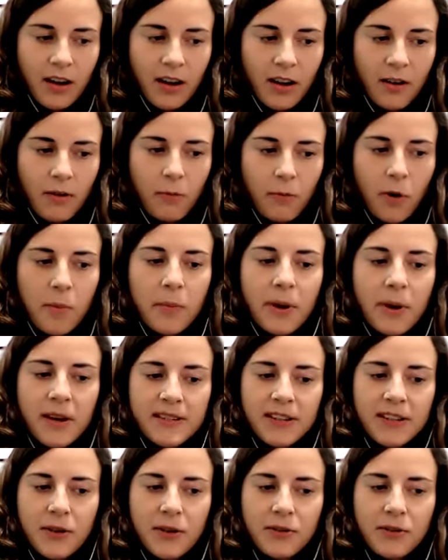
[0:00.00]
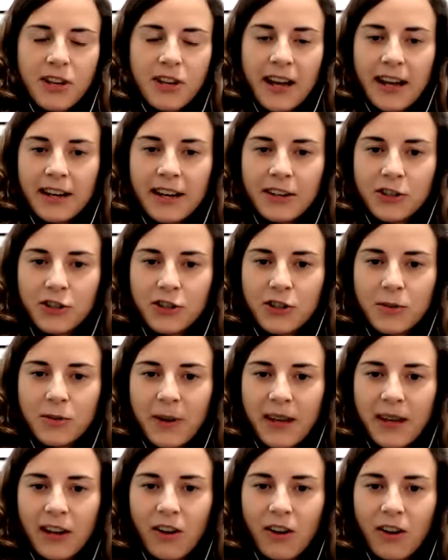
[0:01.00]
one person who's challenged me
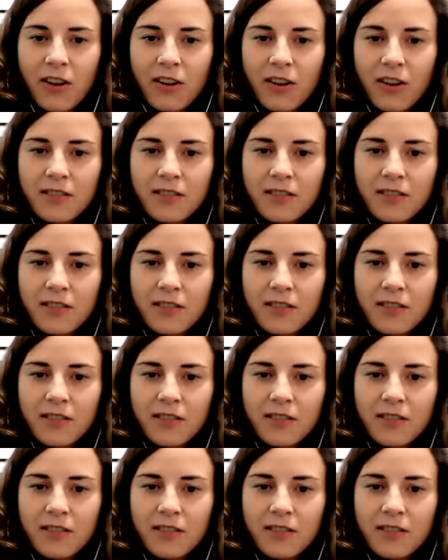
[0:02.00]
a lot